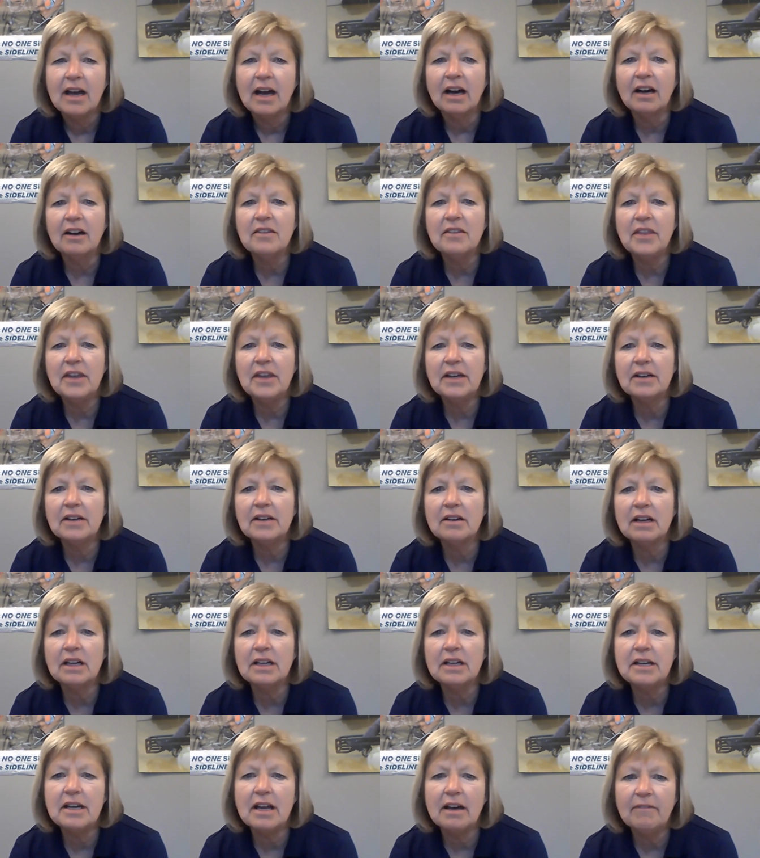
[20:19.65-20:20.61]
Are there
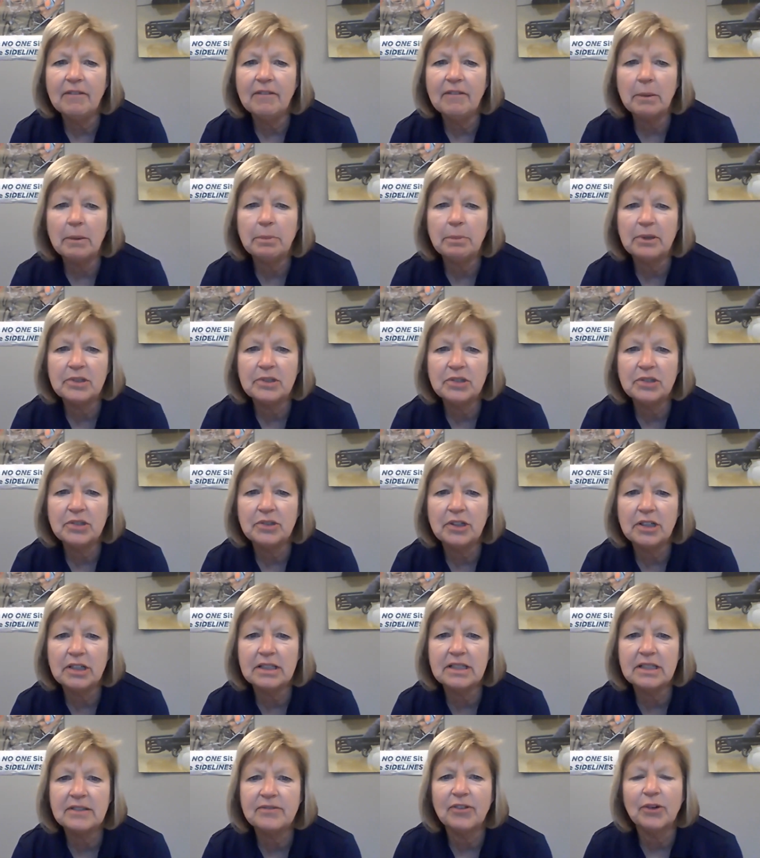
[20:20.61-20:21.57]
enough
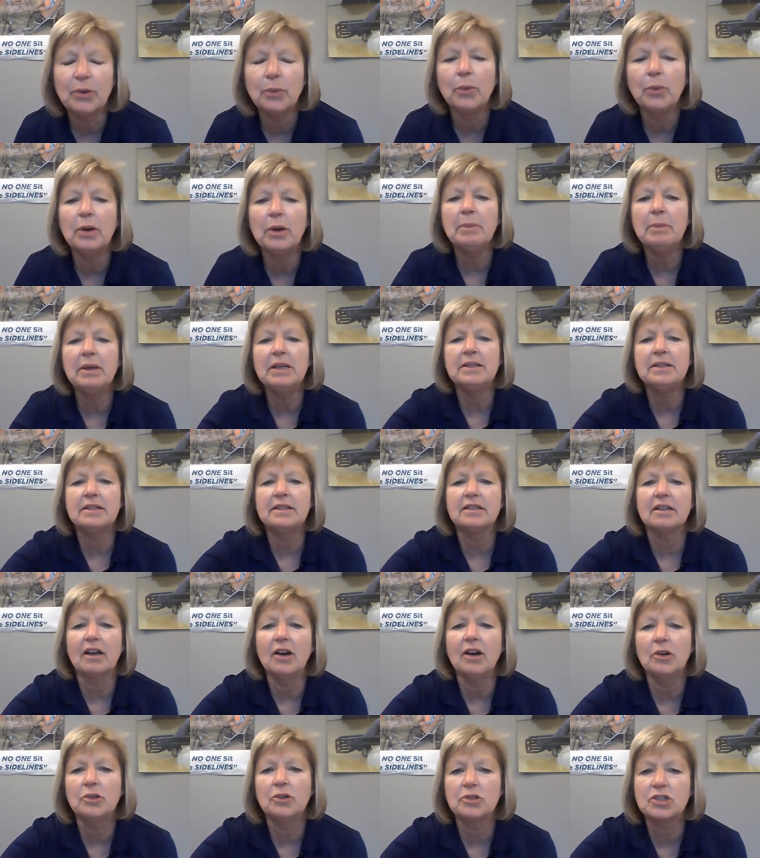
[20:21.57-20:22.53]
opportunities for women to
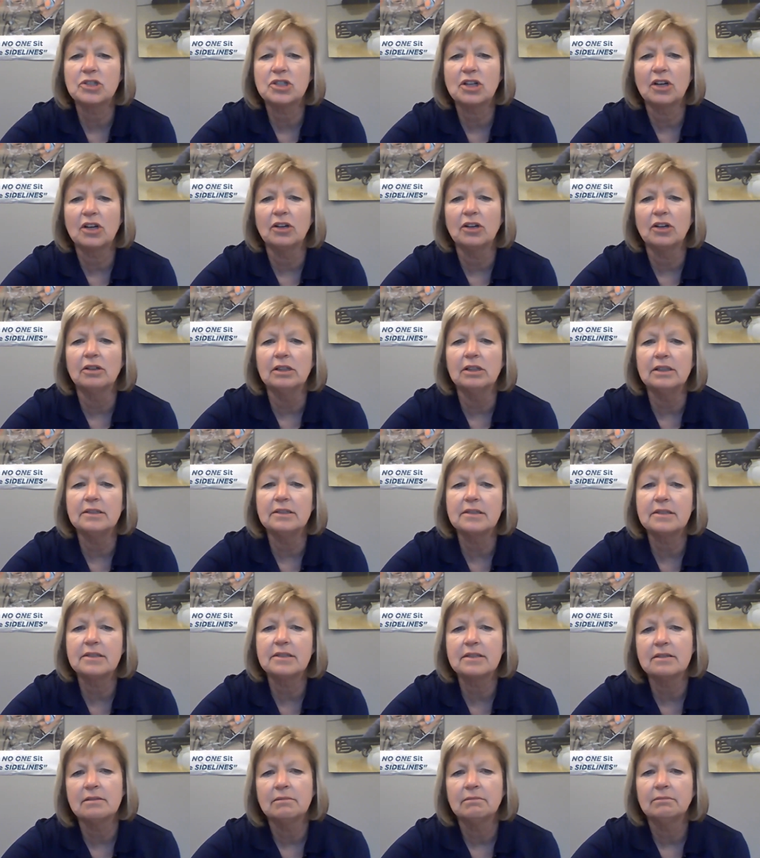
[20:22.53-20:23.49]
coach
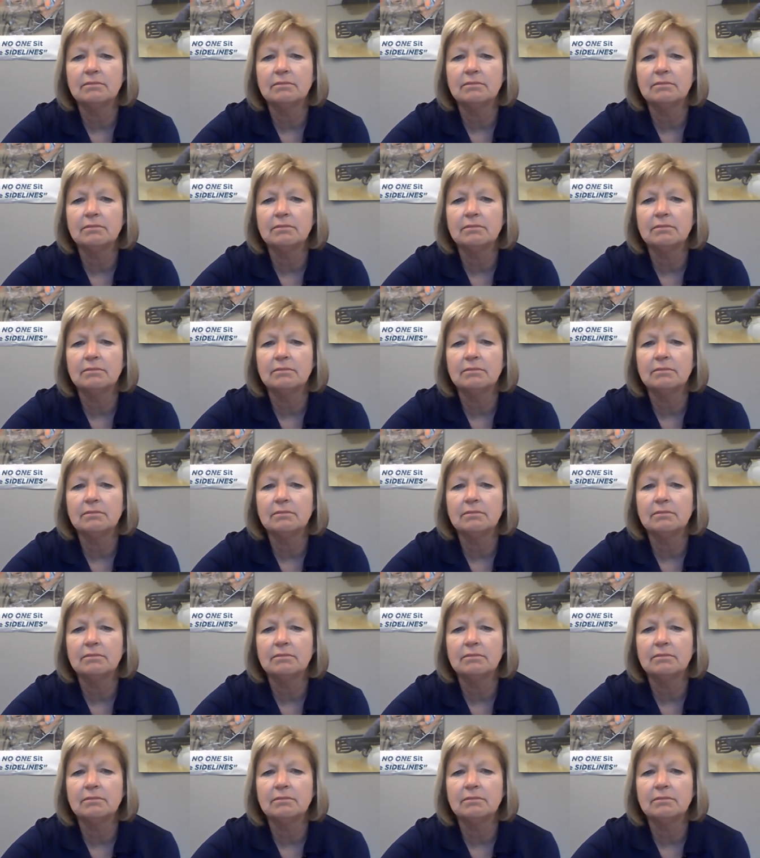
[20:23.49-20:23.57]
girls?